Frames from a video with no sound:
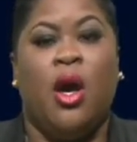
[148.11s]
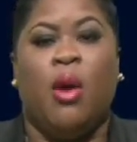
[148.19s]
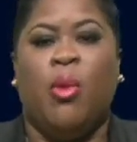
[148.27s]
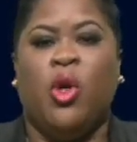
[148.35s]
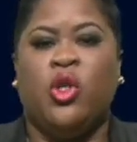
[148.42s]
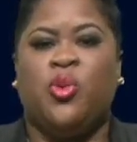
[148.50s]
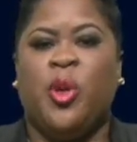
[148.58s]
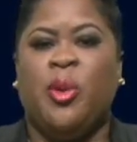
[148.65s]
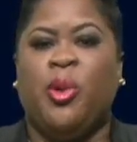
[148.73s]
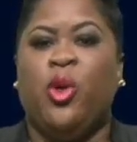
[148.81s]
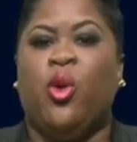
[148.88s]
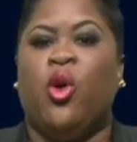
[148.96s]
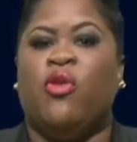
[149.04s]
Most
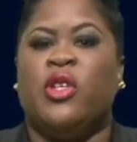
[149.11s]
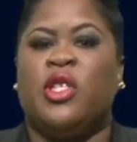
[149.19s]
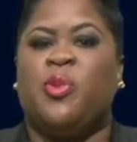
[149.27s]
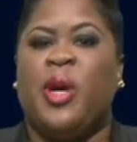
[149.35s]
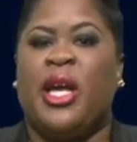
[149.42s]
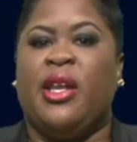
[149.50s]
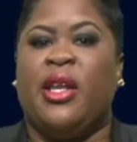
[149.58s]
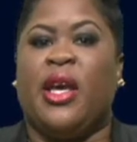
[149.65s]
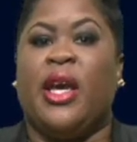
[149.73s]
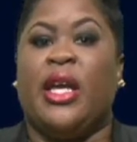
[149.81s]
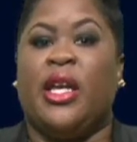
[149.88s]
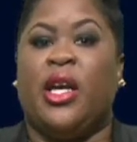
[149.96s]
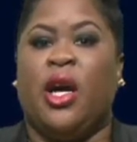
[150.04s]
people who overspend their
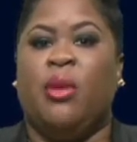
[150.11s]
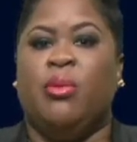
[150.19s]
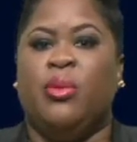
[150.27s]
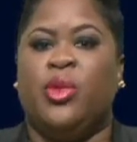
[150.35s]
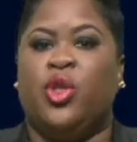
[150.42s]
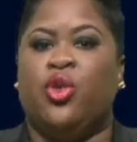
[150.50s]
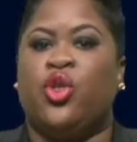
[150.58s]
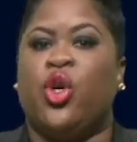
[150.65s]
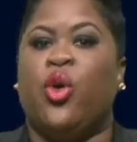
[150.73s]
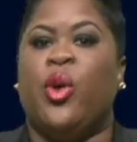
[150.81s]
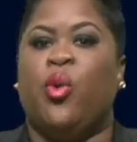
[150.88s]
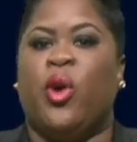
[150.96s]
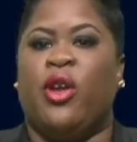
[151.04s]
income do
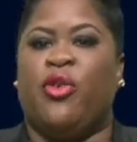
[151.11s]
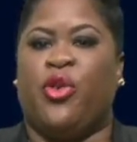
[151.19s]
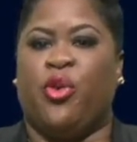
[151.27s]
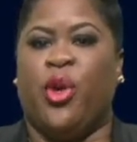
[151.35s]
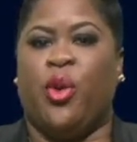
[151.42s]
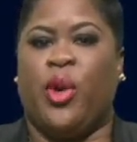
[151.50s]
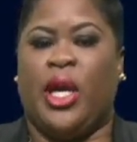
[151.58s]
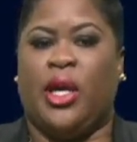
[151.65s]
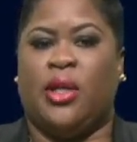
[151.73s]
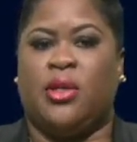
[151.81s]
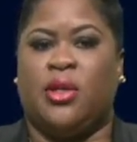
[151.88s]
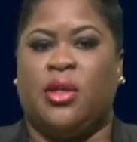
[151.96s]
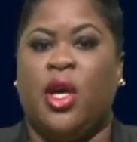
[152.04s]
so in one of three
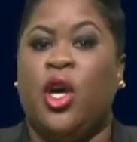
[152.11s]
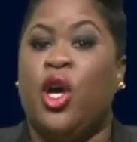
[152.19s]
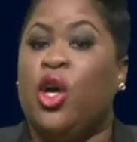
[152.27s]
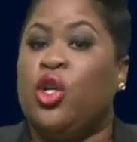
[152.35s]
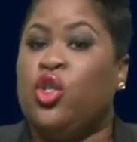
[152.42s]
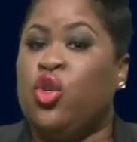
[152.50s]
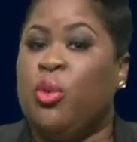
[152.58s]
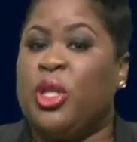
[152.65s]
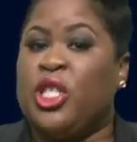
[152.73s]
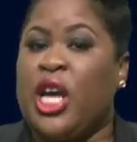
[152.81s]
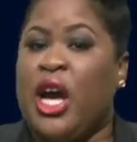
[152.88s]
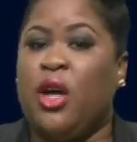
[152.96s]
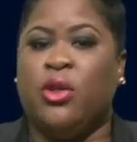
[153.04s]
ways. Too
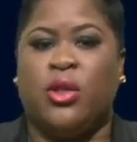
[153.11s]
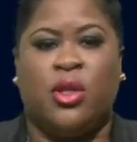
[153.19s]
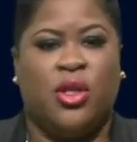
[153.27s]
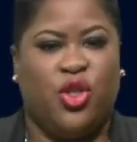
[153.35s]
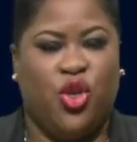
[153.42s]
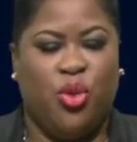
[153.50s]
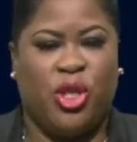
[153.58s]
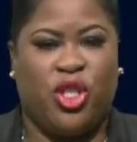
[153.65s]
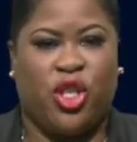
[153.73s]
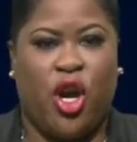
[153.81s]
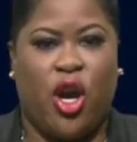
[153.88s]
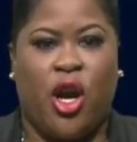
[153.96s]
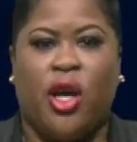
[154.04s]
much house, too much
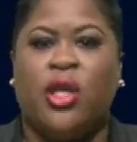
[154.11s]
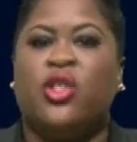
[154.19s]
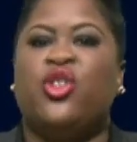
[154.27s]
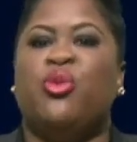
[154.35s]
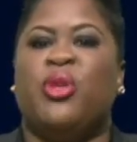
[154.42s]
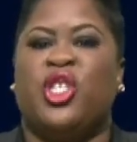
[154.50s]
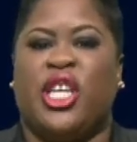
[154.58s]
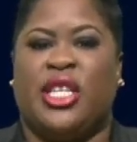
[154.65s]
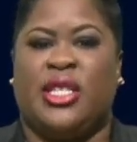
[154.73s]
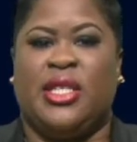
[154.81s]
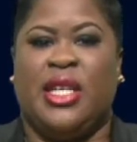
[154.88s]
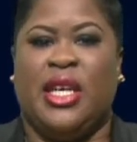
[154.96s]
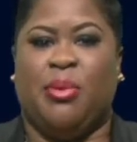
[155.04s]
car, too much
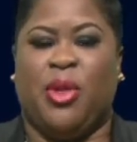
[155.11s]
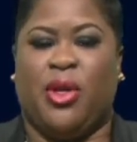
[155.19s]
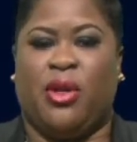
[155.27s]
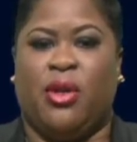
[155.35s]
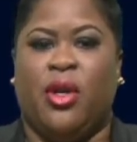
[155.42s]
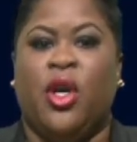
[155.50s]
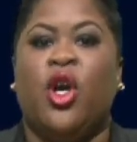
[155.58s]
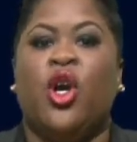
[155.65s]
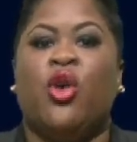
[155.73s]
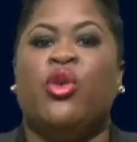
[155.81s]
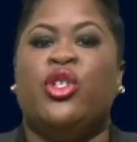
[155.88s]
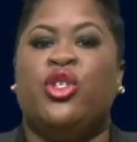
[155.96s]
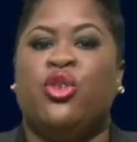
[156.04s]
entertainment.
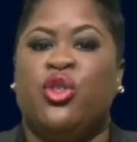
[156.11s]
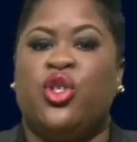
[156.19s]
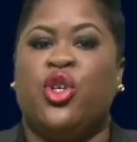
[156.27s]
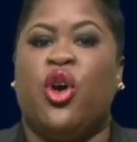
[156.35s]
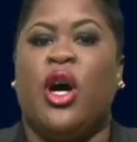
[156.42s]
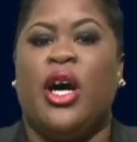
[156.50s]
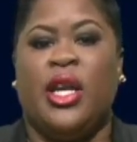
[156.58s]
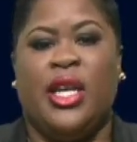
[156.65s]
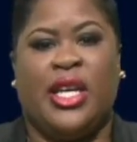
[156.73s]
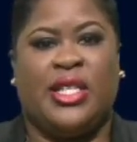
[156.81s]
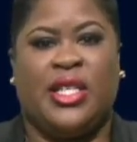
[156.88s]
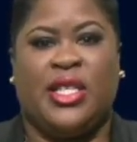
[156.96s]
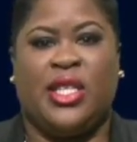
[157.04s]
Reduce your
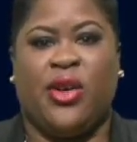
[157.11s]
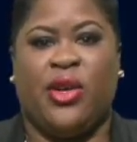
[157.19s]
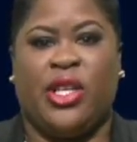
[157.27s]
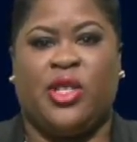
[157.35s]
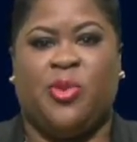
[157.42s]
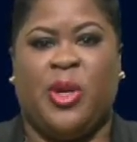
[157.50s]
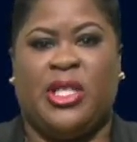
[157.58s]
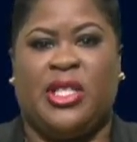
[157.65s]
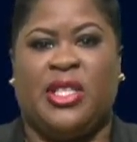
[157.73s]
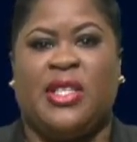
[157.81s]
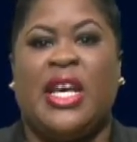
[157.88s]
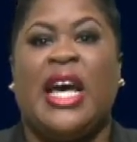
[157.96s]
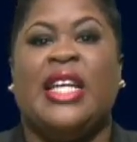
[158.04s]
unnecessary
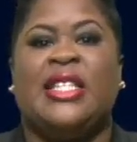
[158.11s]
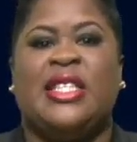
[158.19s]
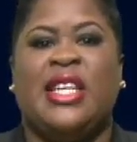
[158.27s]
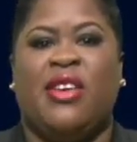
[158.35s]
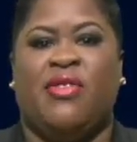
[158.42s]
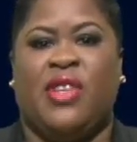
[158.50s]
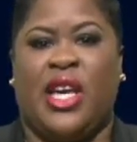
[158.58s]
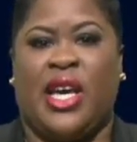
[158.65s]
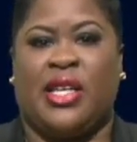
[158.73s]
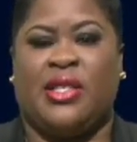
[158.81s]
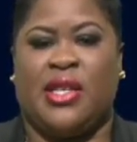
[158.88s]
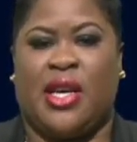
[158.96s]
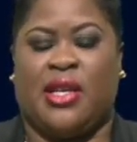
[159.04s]
expenses and save the
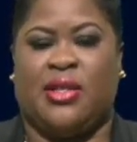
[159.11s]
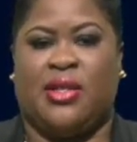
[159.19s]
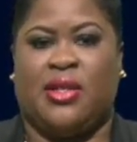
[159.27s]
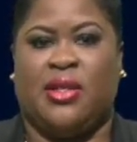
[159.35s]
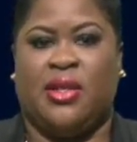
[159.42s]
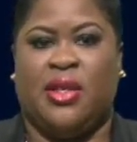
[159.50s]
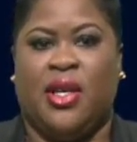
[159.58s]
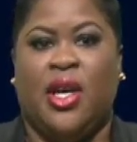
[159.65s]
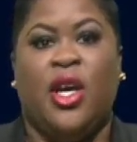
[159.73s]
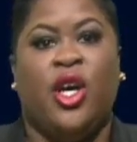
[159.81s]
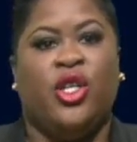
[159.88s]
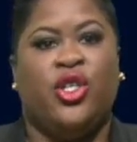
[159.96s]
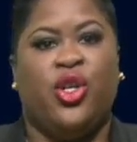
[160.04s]
excess.
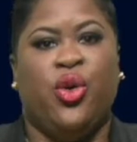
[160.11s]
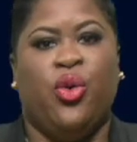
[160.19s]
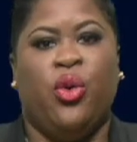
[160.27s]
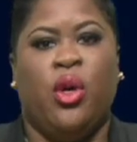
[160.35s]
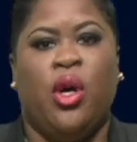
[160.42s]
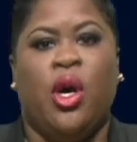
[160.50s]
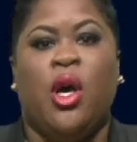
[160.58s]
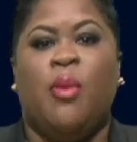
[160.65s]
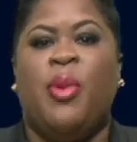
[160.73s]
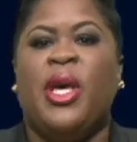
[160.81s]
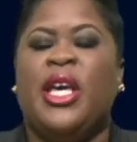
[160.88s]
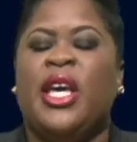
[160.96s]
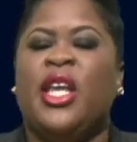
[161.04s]
Two,
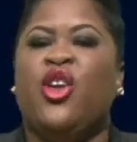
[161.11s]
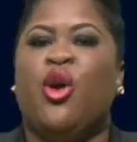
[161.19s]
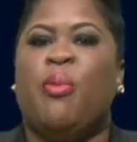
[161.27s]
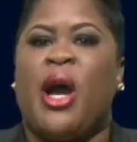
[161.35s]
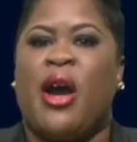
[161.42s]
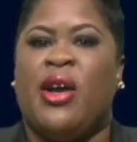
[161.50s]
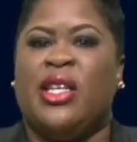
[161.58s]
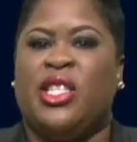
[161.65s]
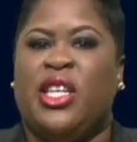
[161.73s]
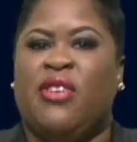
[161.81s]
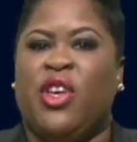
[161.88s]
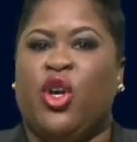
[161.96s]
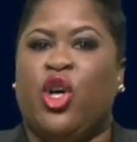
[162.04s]
begin your marriage
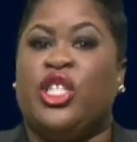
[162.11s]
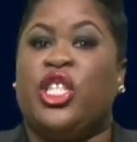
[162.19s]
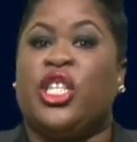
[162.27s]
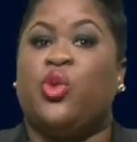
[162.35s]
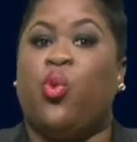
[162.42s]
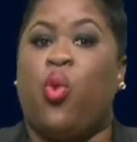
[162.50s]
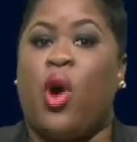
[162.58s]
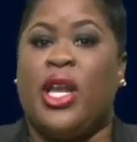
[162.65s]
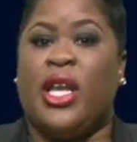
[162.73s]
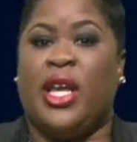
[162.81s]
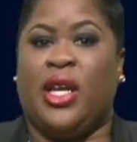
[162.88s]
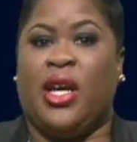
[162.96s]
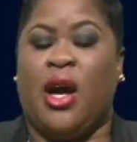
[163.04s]
living on just one
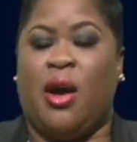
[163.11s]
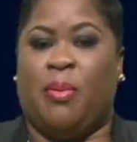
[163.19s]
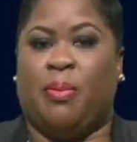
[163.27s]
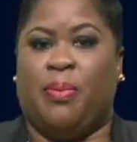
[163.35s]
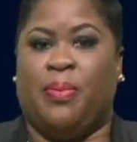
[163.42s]
income.